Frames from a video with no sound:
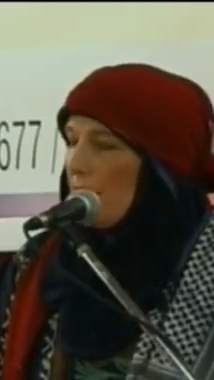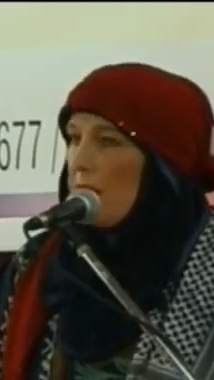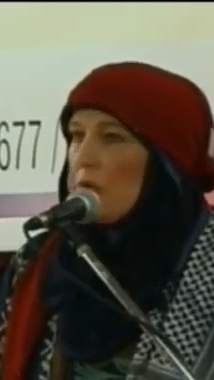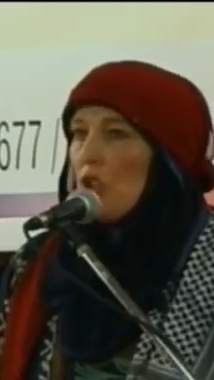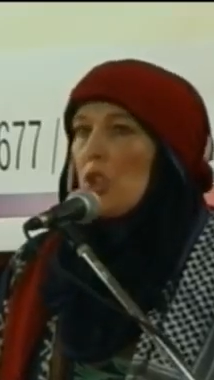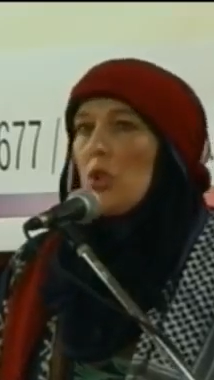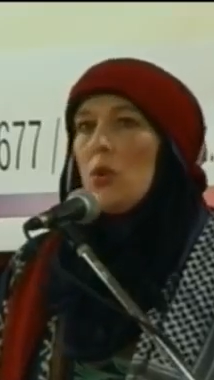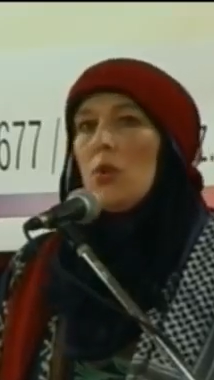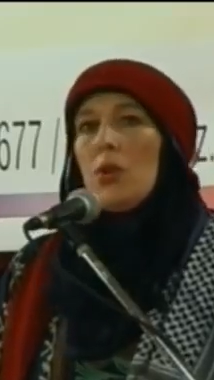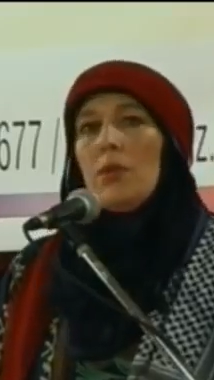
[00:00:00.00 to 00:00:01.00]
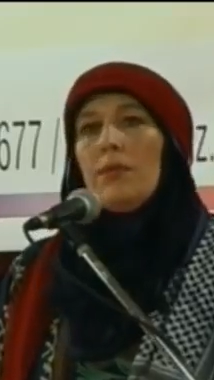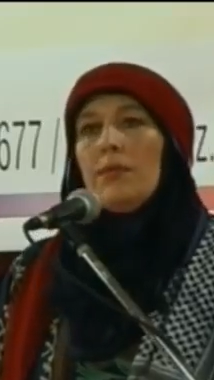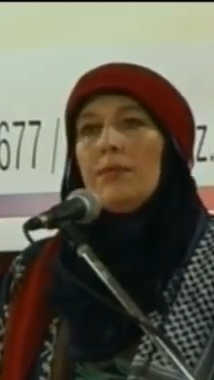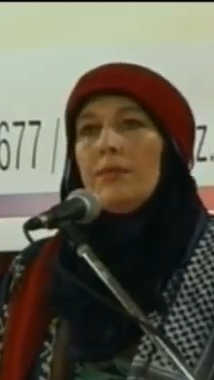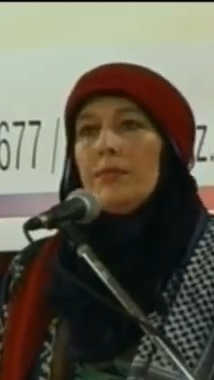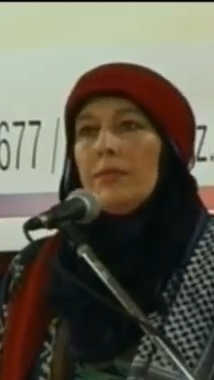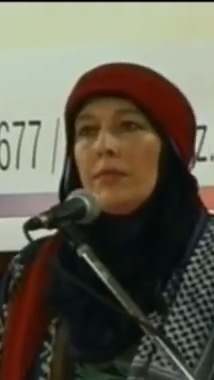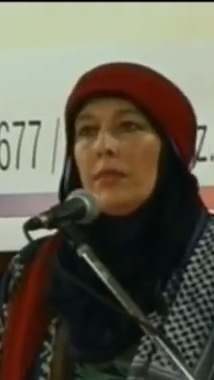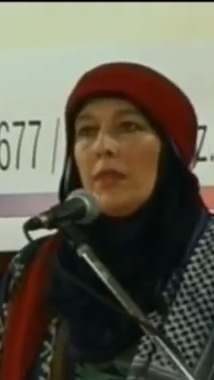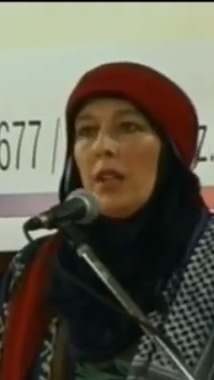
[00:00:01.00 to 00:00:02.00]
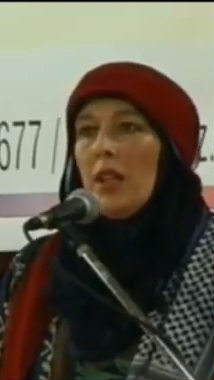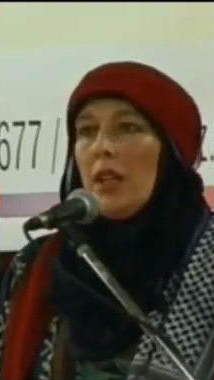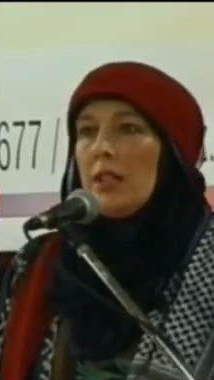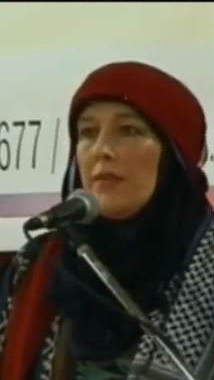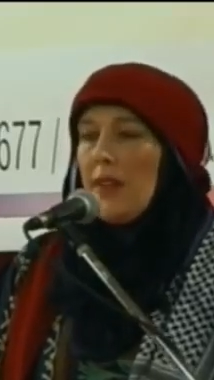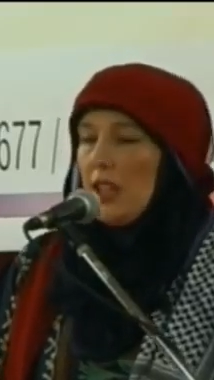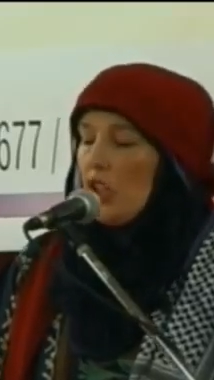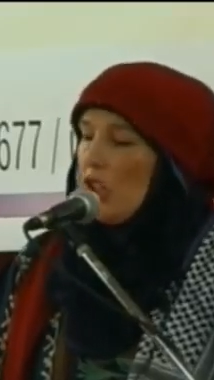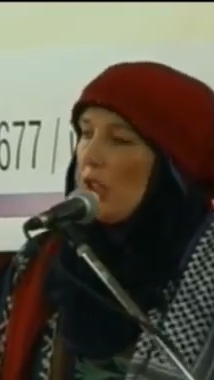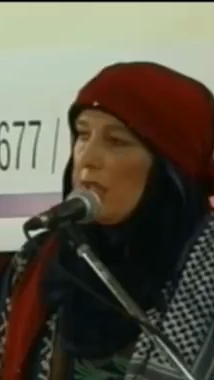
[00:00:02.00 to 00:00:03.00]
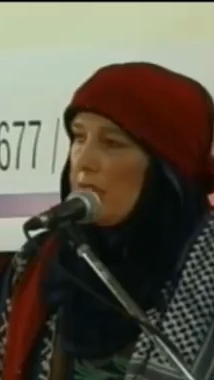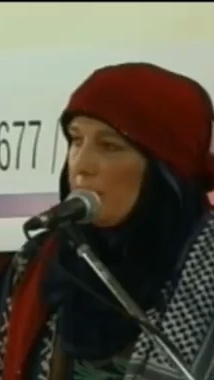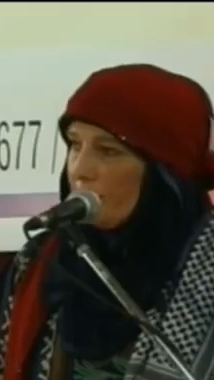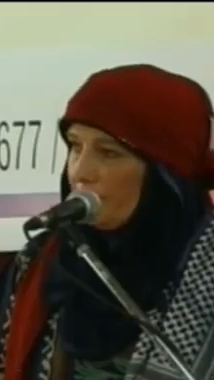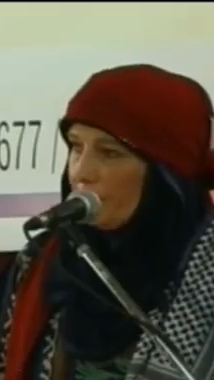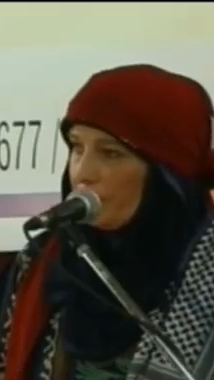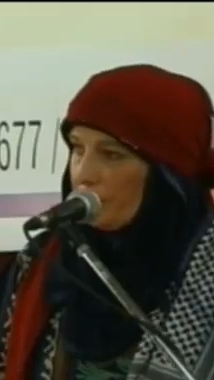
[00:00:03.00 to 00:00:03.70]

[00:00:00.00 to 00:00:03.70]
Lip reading: down to Torkham, and eventually,